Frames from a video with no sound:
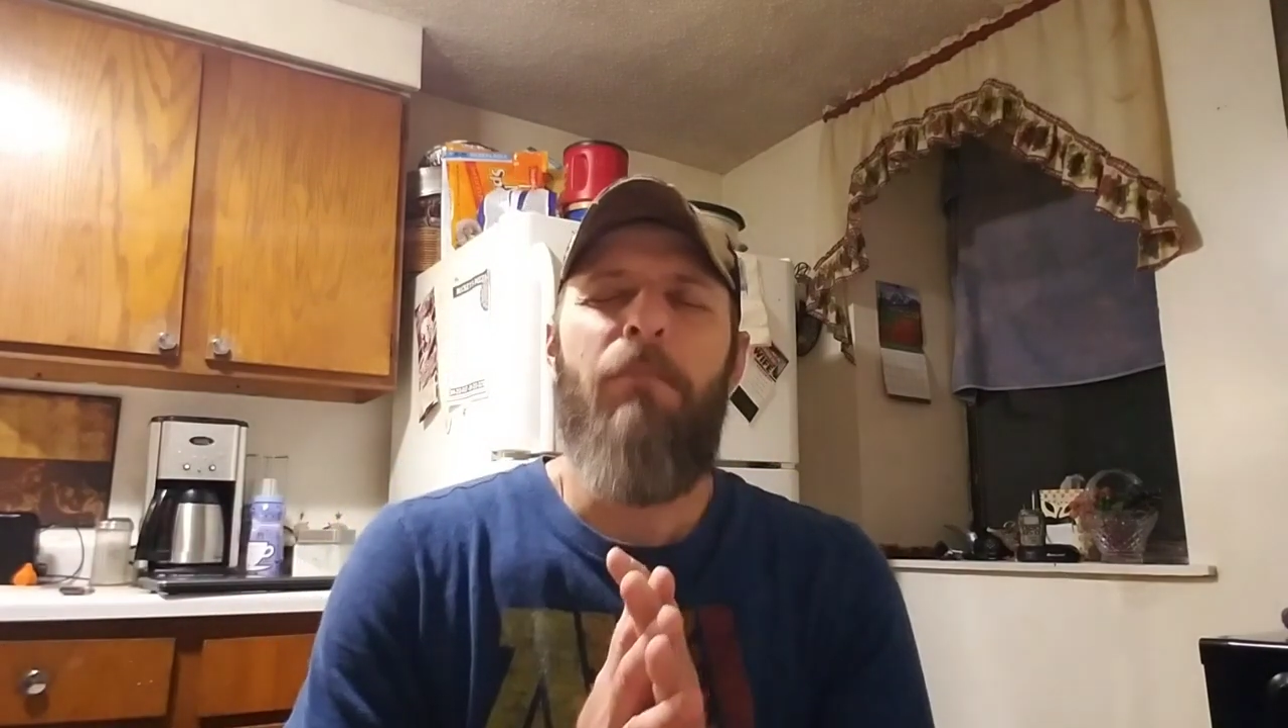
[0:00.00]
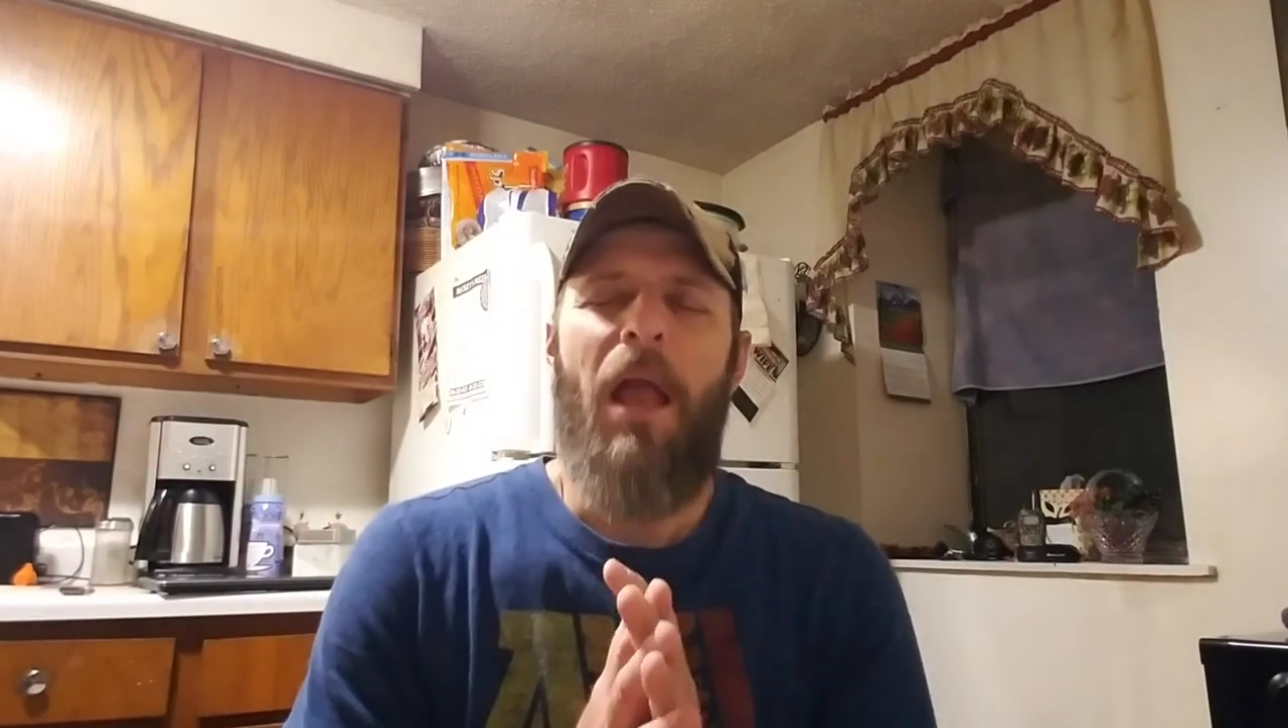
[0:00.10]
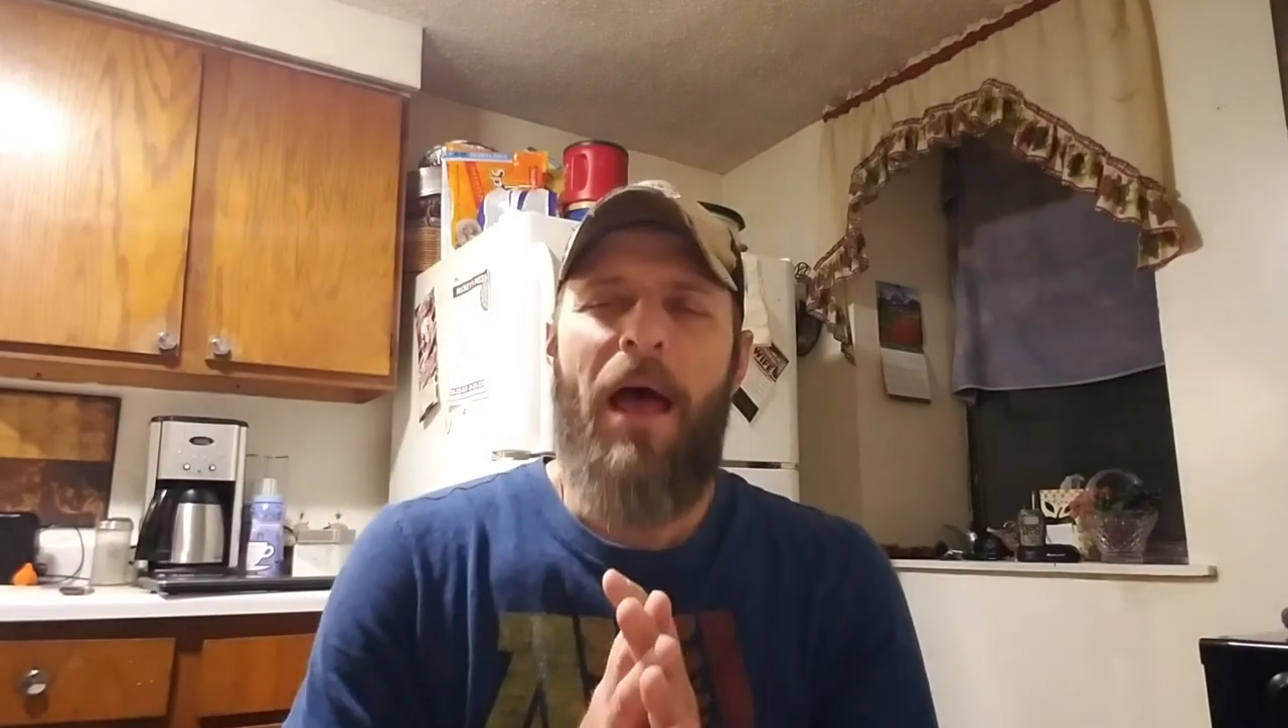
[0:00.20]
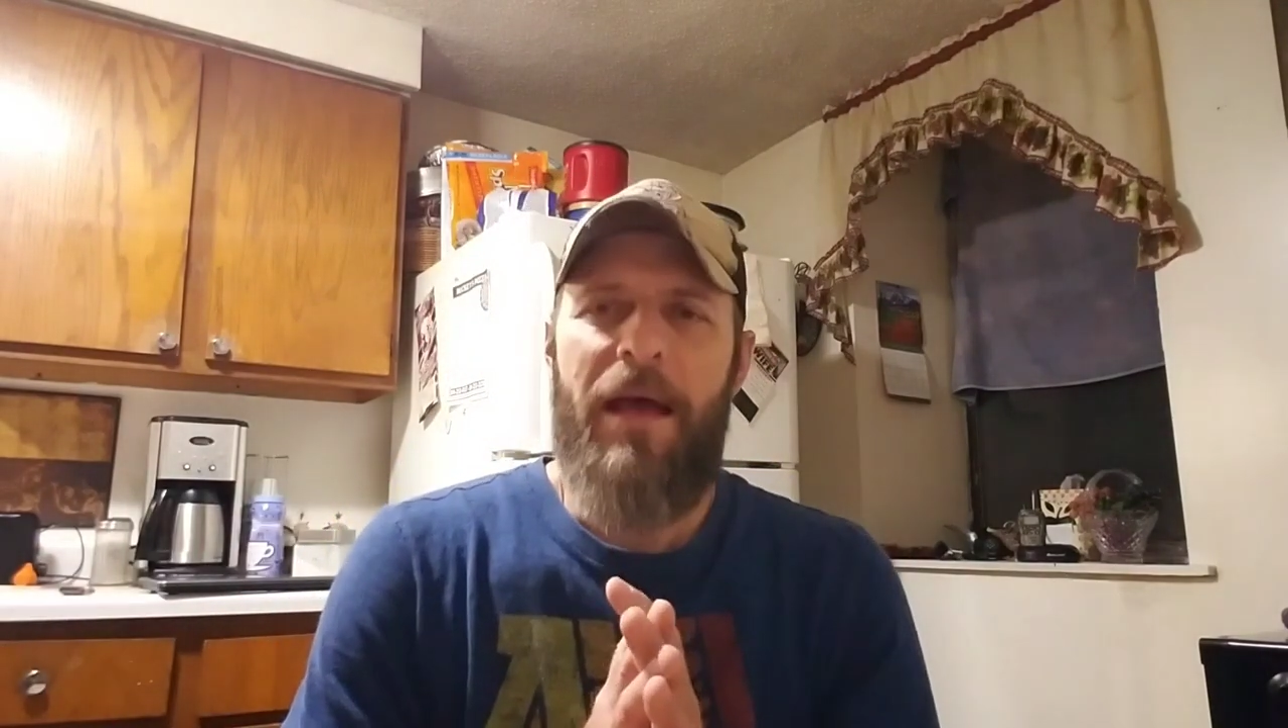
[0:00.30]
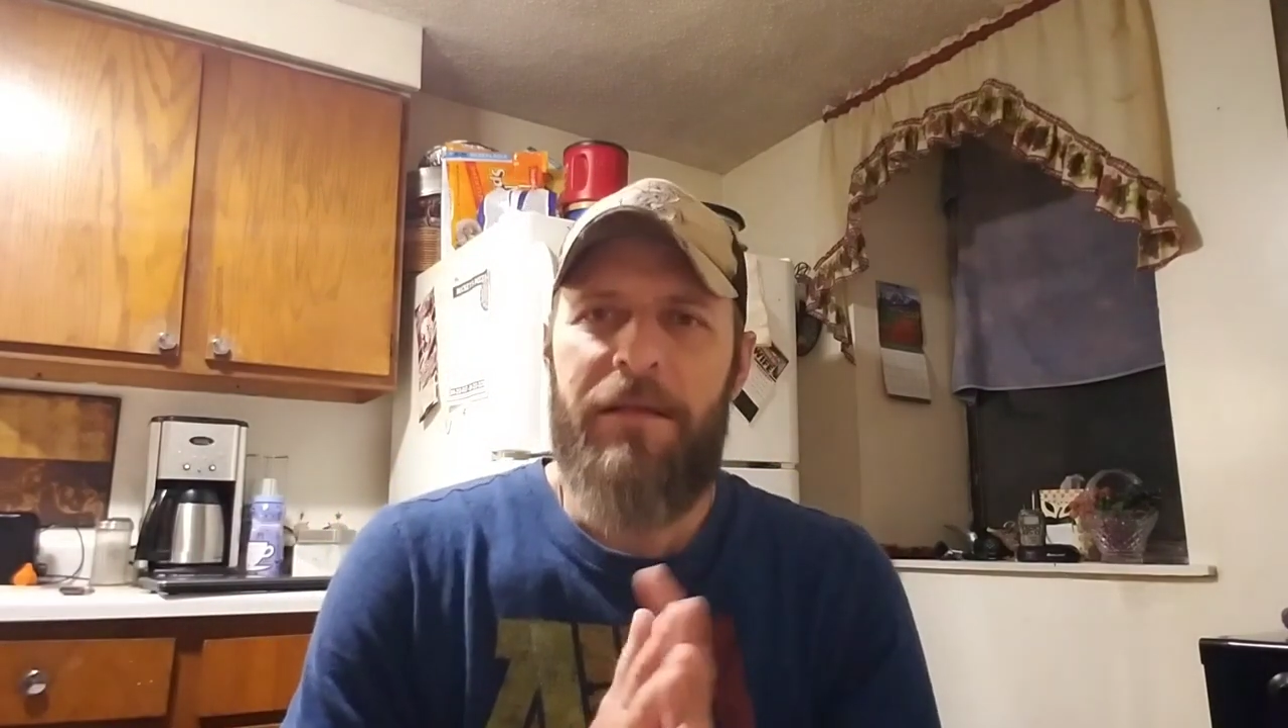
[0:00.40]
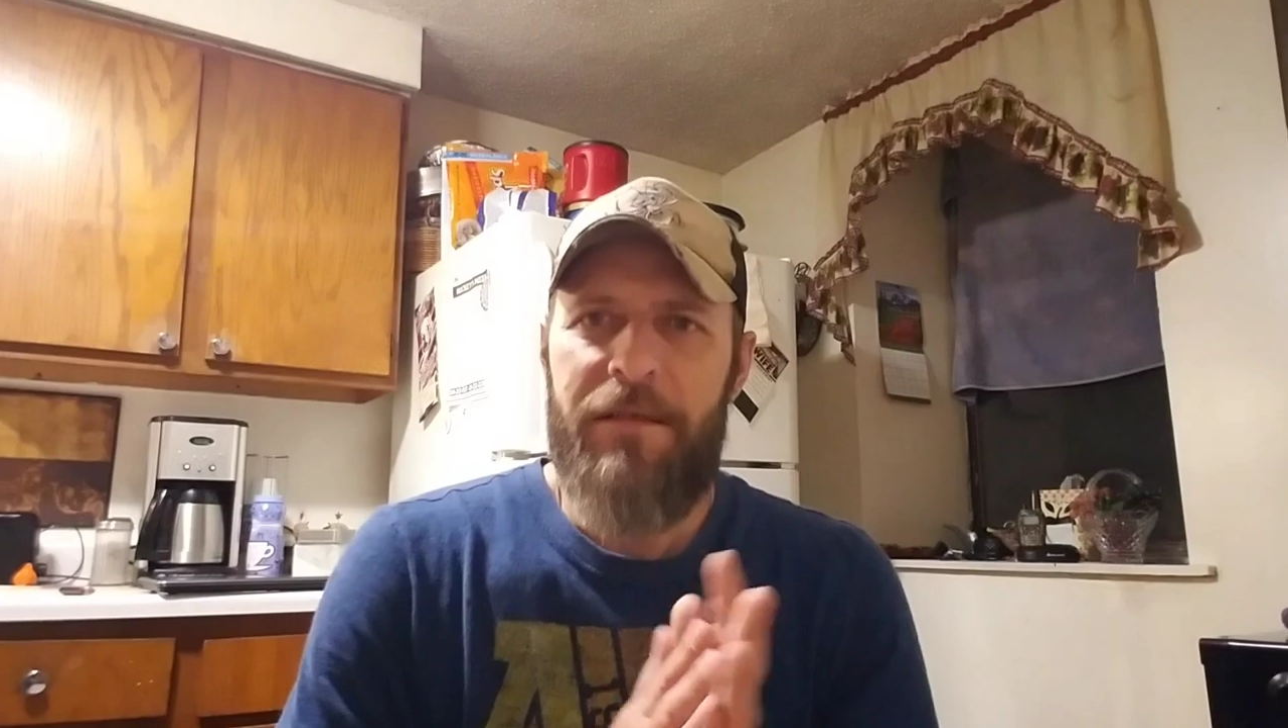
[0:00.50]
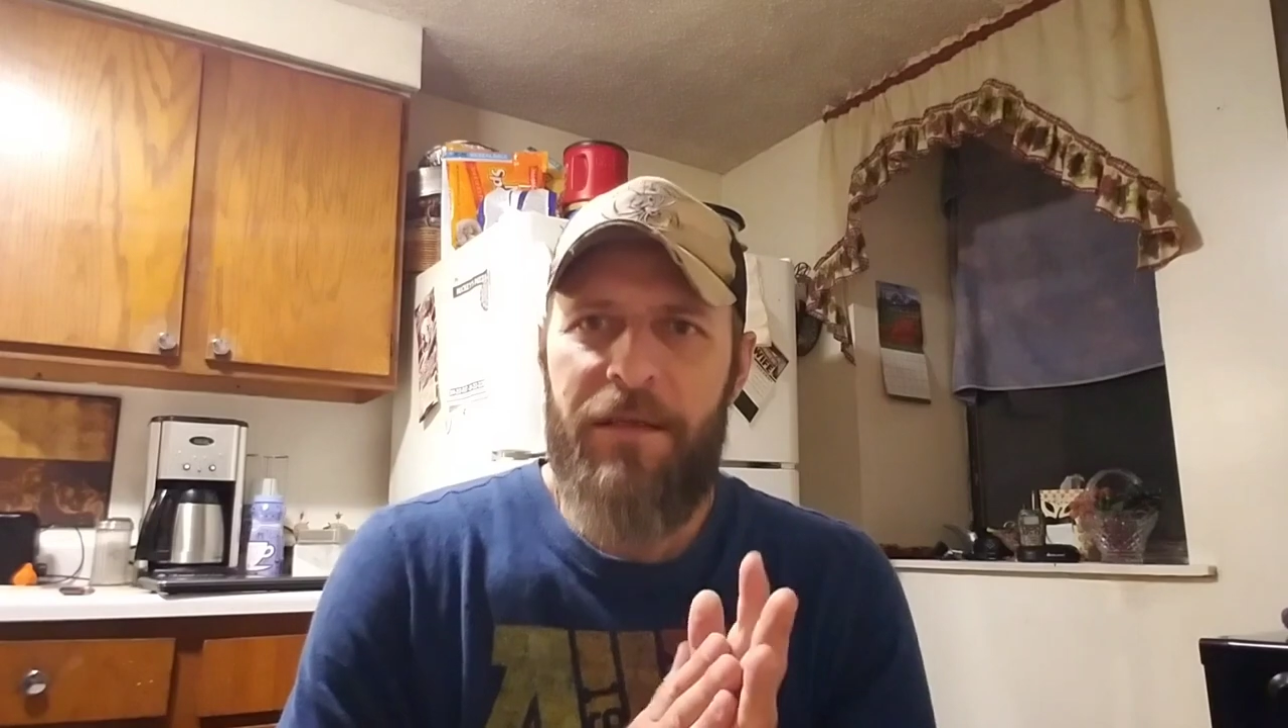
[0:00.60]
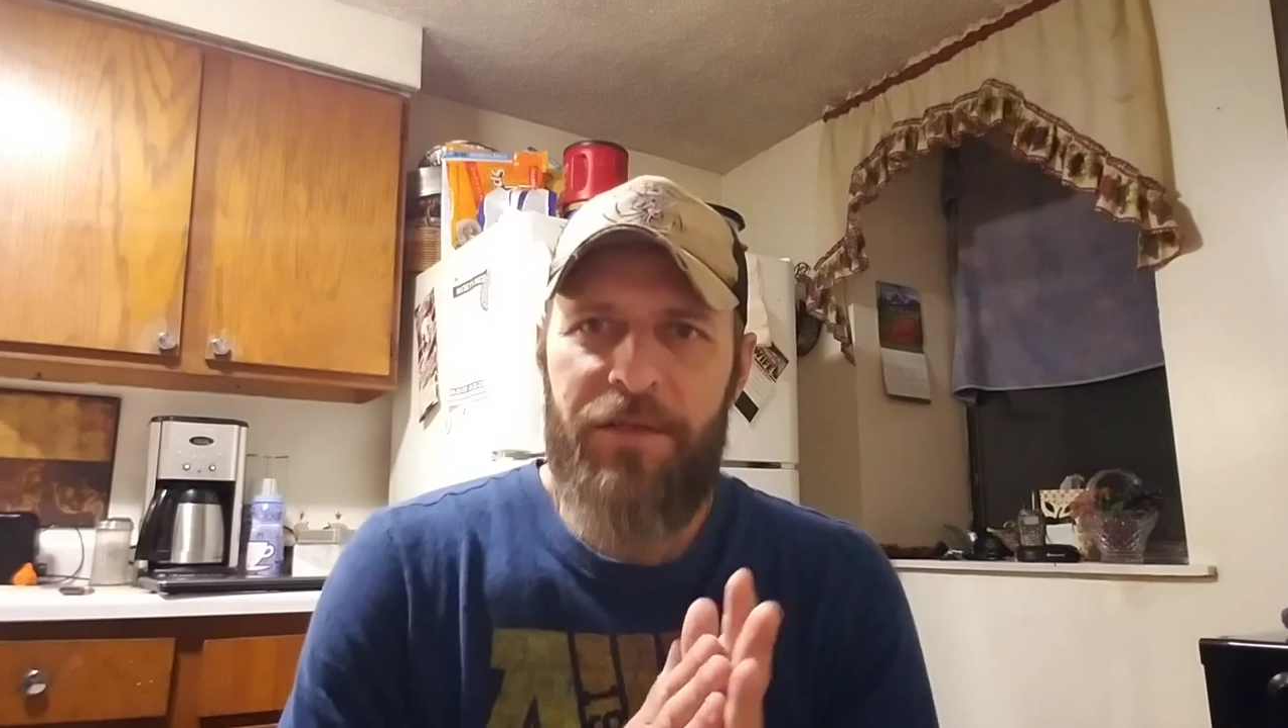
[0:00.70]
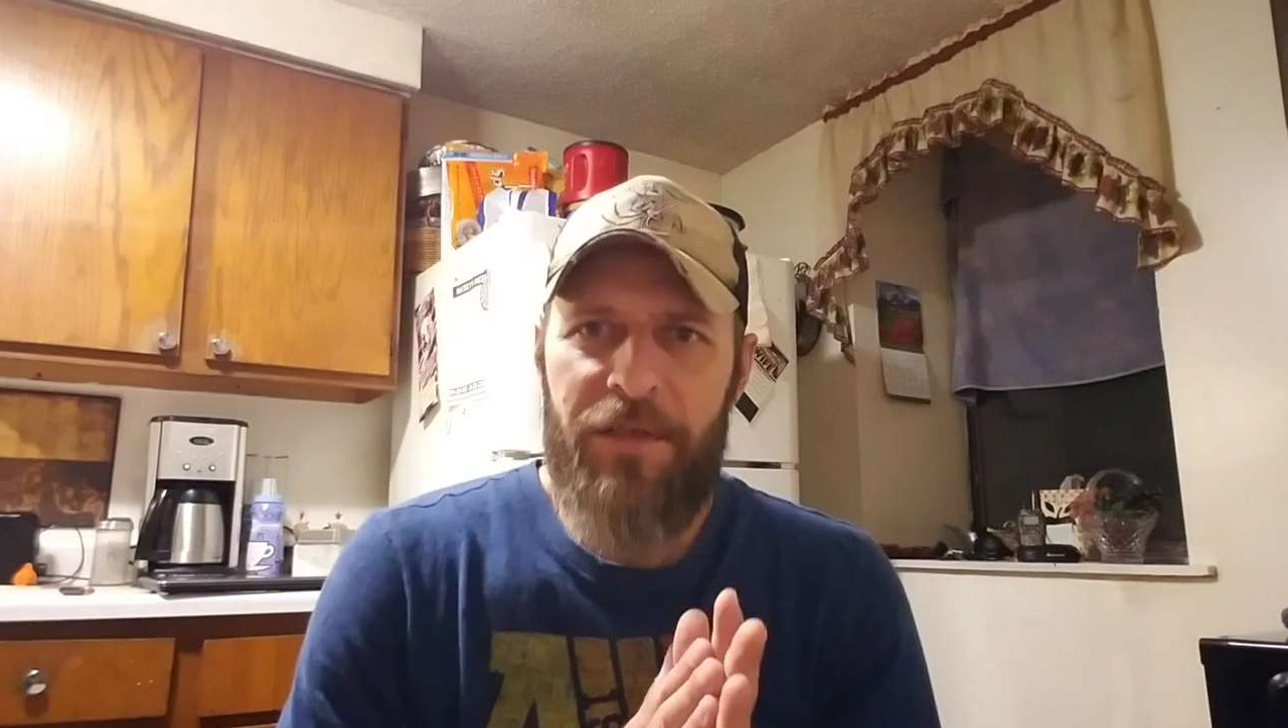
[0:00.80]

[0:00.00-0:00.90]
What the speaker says: blast this